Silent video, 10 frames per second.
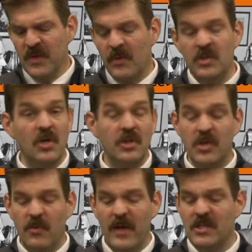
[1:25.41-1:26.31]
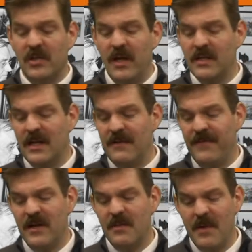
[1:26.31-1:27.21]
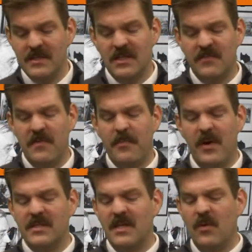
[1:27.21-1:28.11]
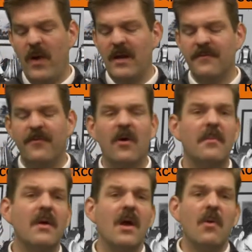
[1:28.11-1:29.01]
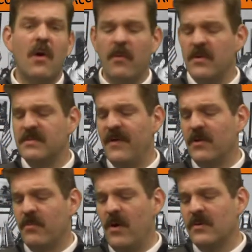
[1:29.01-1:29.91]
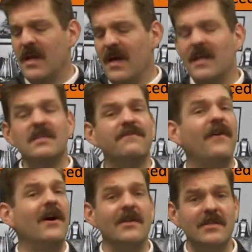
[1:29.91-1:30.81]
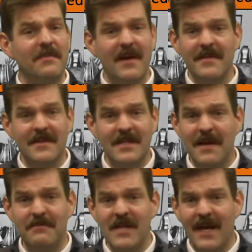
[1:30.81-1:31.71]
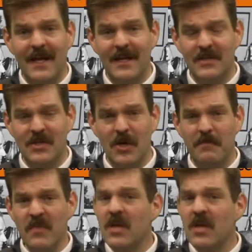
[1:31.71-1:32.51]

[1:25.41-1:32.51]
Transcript: When Churchill reached London, he found a message from the president waiting for him, where Roosevelt wrote, "It is fun to be in the same decade as you.